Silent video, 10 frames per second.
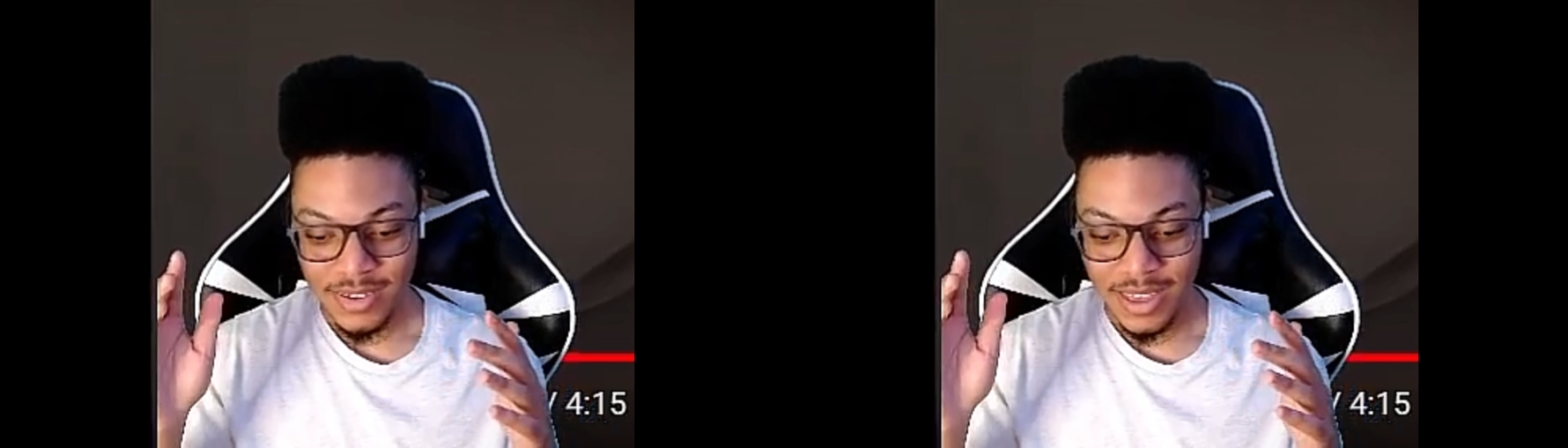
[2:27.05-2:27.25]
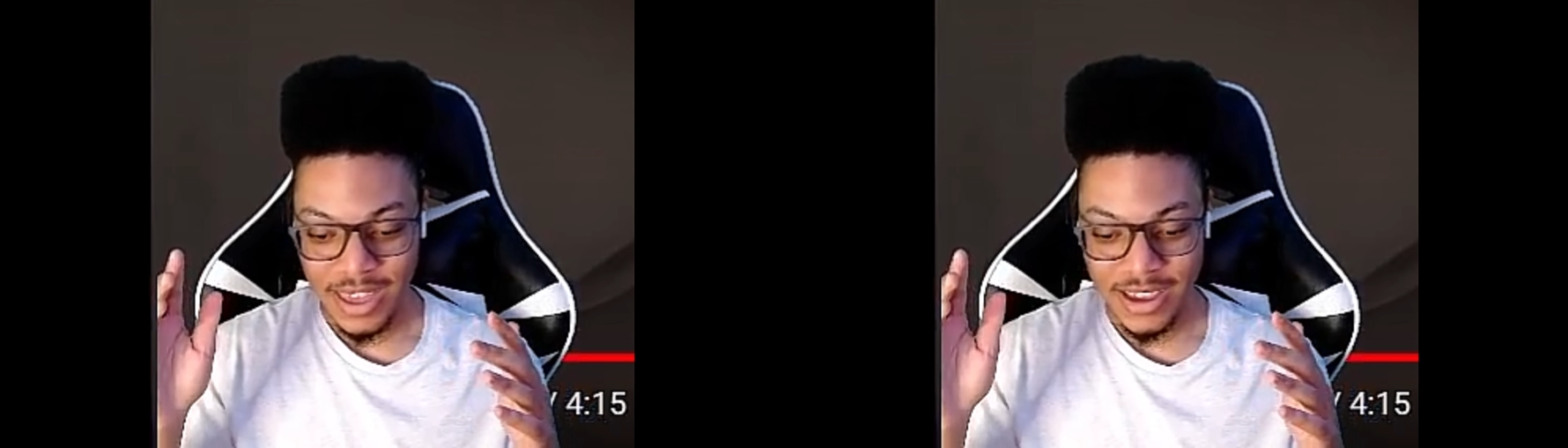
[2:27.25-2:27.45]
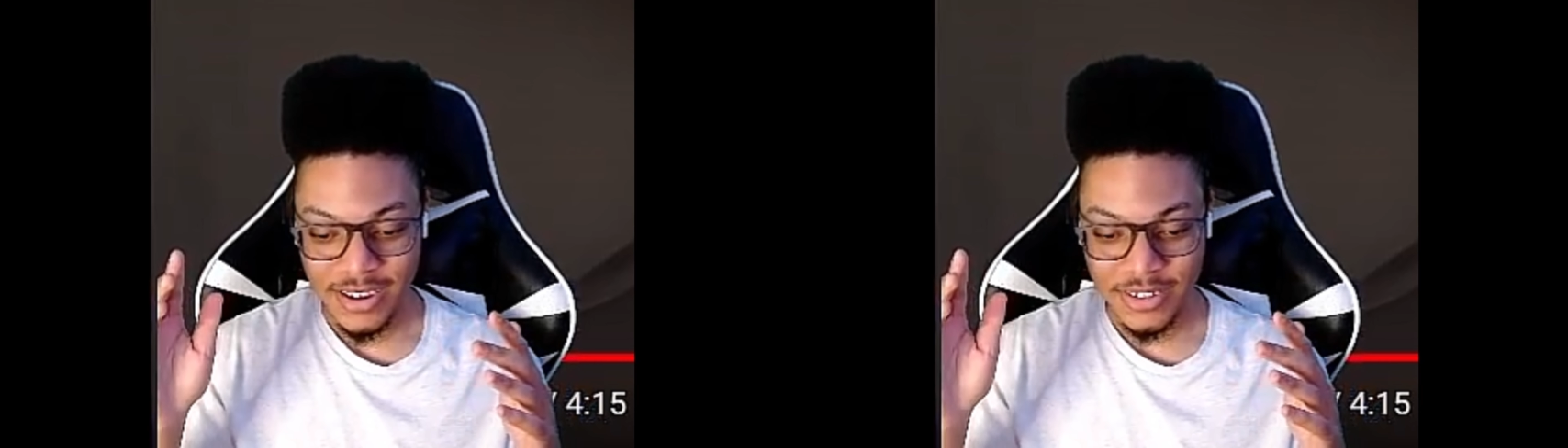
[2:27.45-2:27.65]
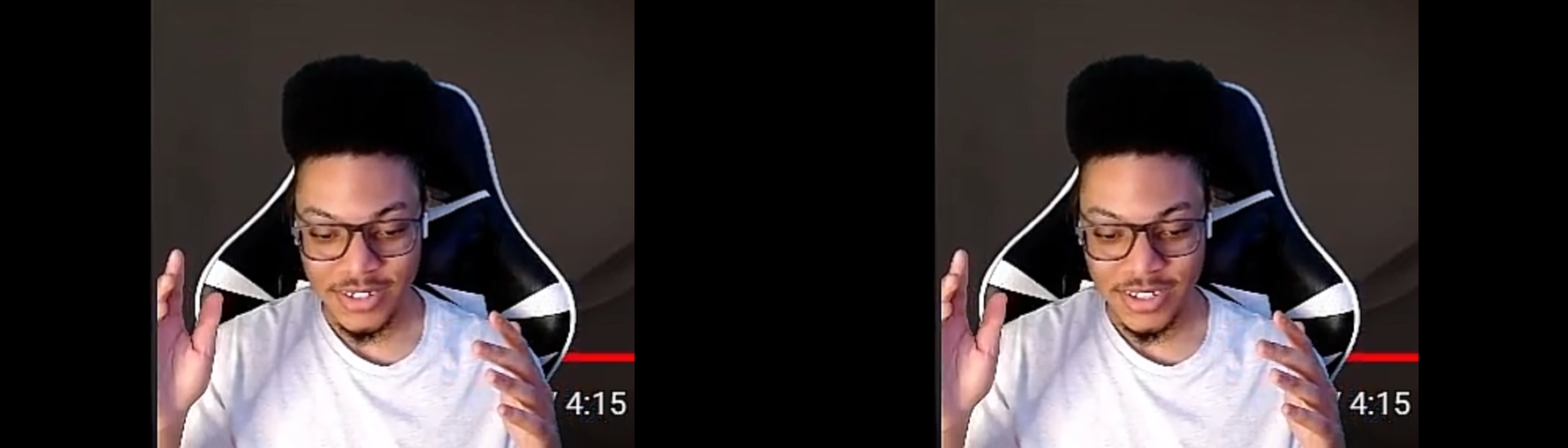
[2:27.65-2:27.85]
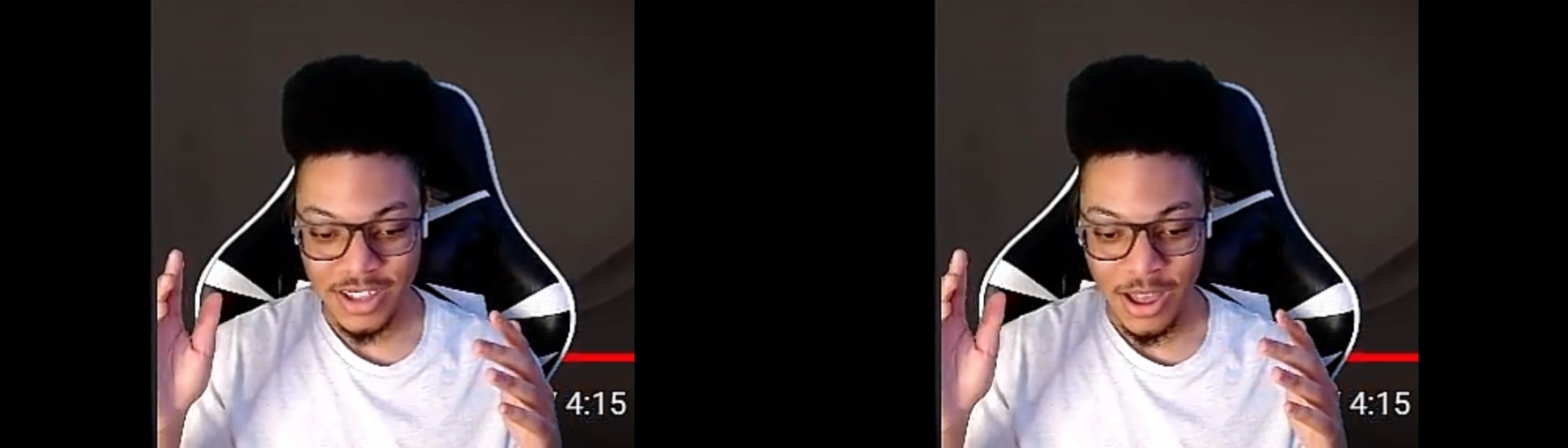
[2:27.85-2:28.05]
And here goes
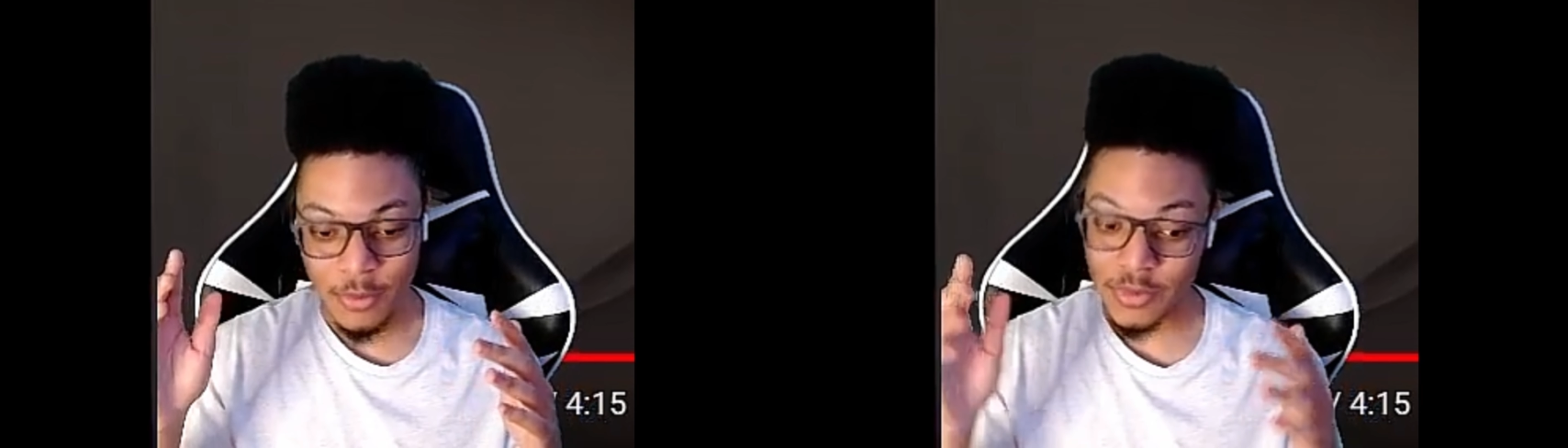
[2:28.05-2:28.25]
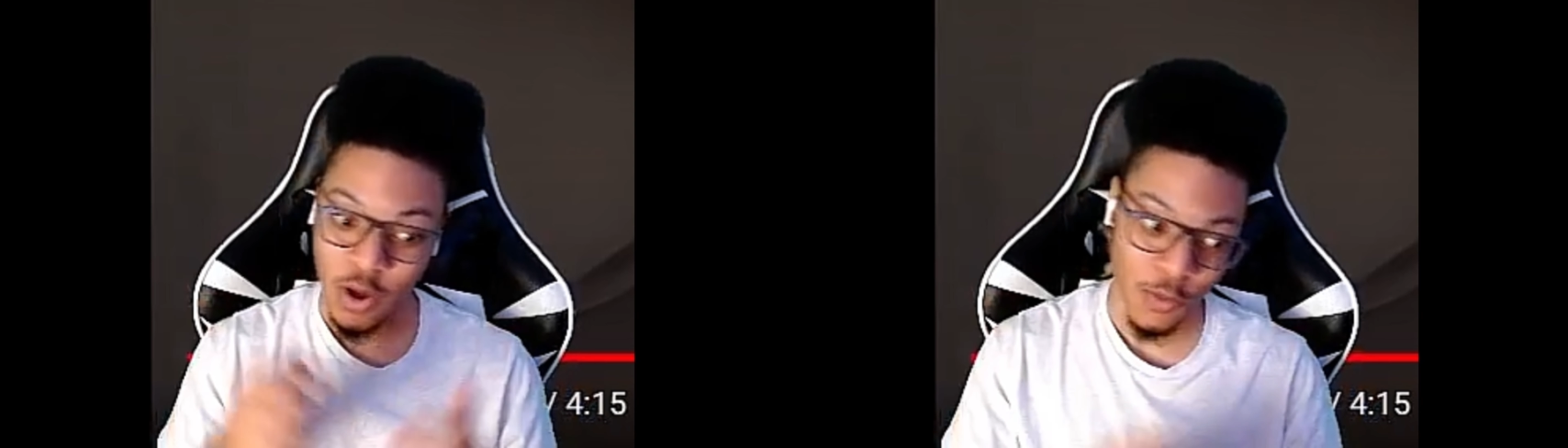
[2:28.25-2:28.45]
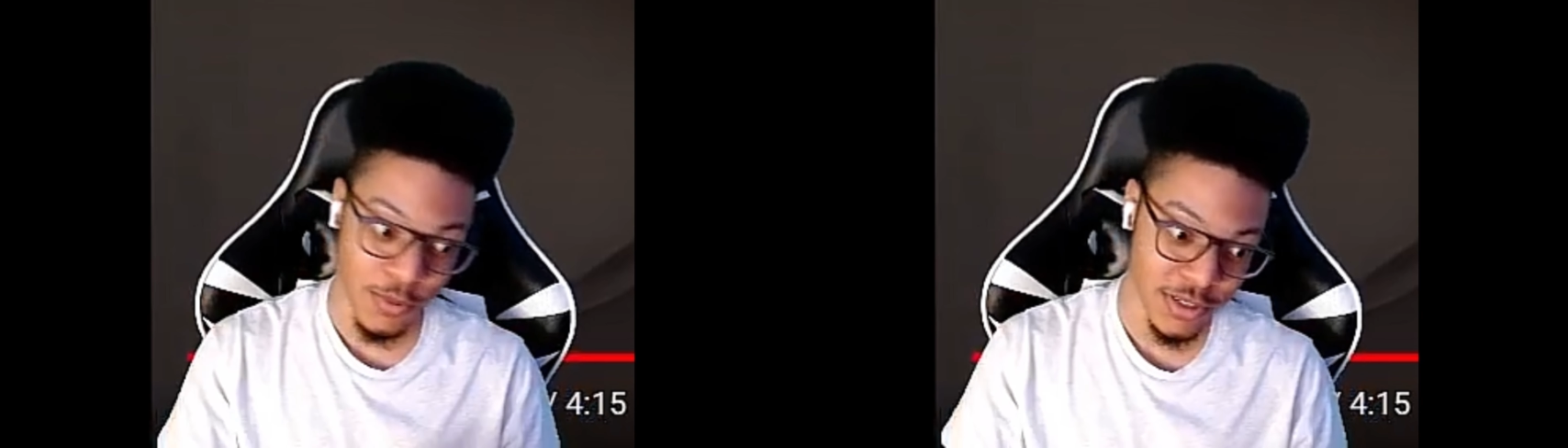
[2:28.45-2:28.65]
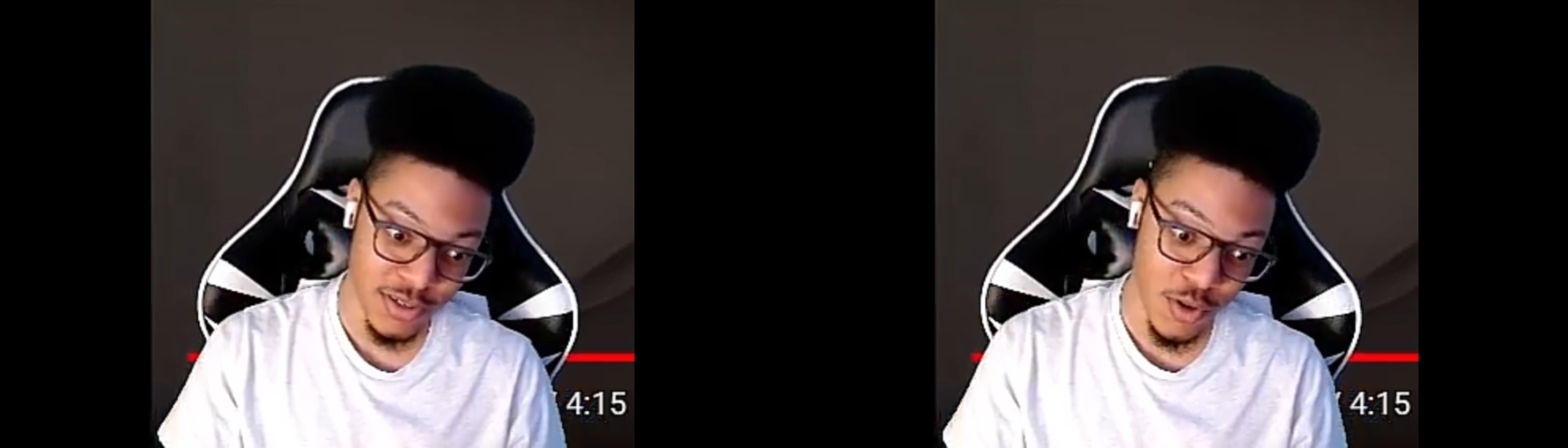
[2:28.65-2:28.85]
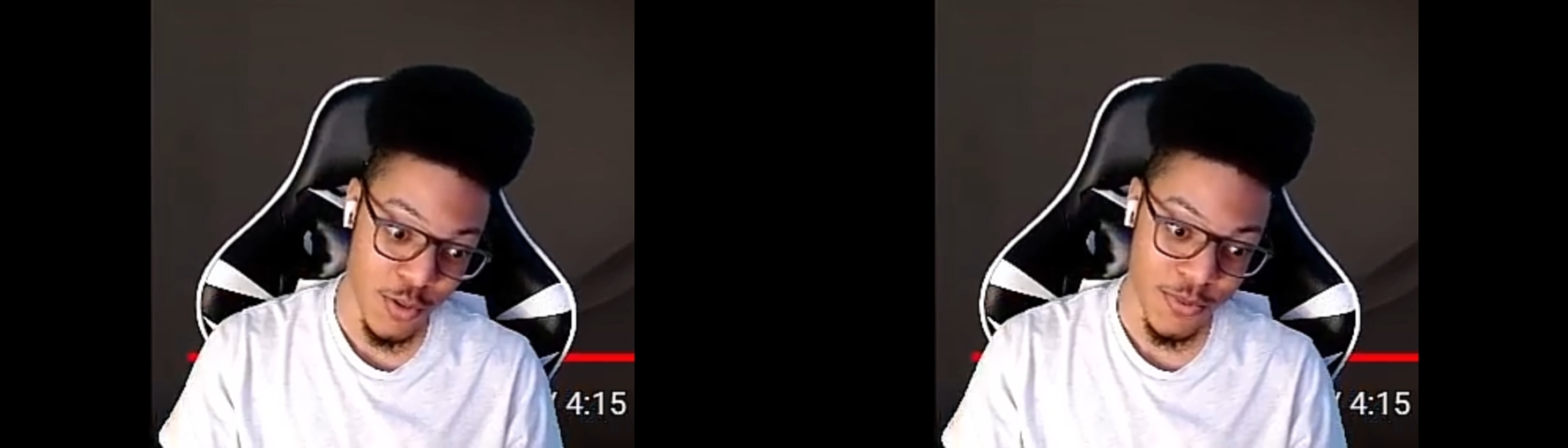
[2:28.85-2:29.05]
the cop. Don't be
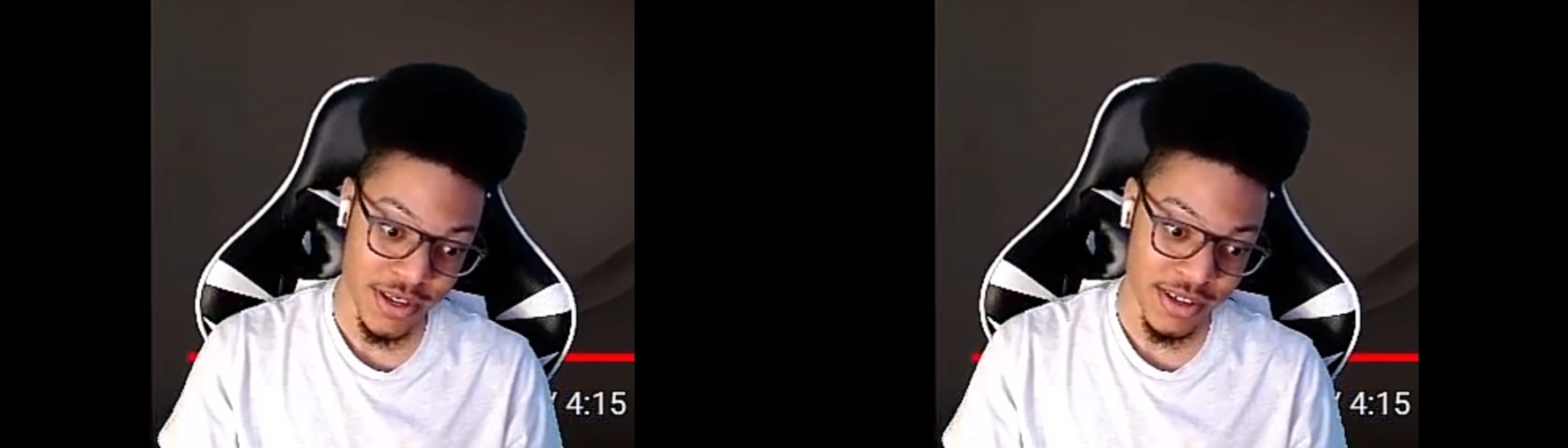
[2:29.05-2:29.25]
stupid.